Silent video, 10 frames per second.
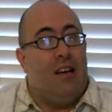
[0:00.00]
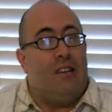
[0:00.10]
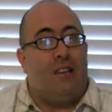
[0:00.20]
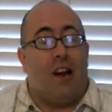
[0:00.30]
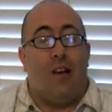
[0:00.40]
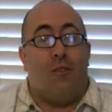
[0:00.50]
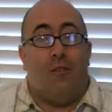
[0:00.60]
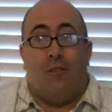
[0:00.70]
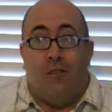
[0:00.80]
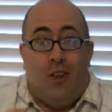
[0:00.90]
Did I
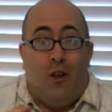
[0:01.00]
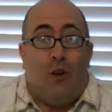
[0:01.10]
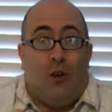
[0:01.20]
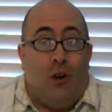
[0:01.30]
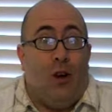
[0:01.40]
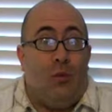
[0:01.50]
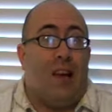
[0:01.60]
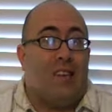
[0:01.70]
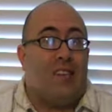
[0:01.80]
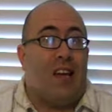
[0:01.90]
feel good when
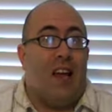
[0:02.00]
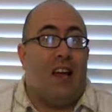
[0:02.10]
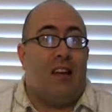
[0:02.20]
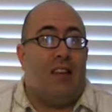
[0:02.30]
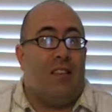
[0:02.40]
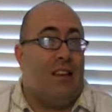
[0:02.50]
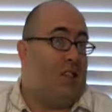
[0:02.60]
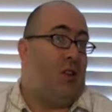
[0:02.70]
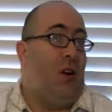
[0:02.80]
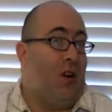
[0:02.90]
I sang these
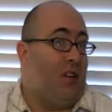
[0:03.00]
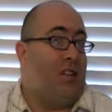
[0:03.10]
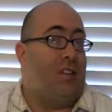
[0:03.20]
songs?